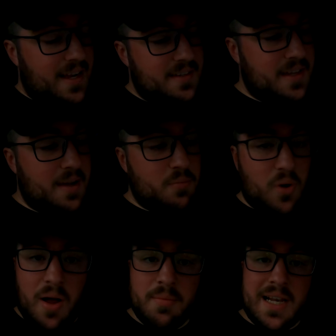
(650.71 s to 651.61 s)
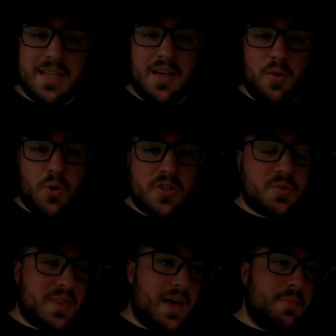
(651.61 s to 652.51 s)
and well, I'm glad I
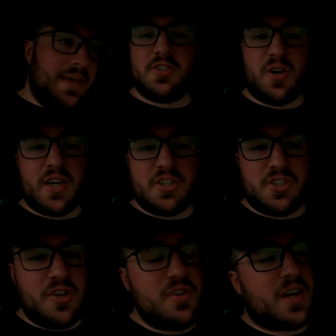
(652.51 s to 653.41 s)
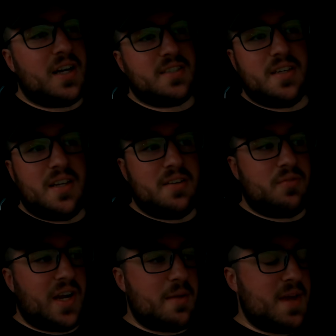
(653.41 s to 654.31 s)
worked with them so I can show you guys
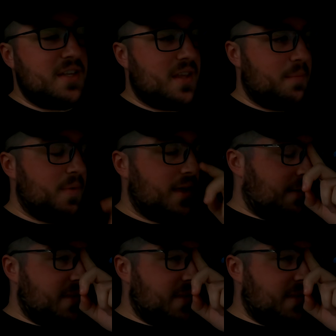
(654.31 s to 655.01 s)
and recommend them.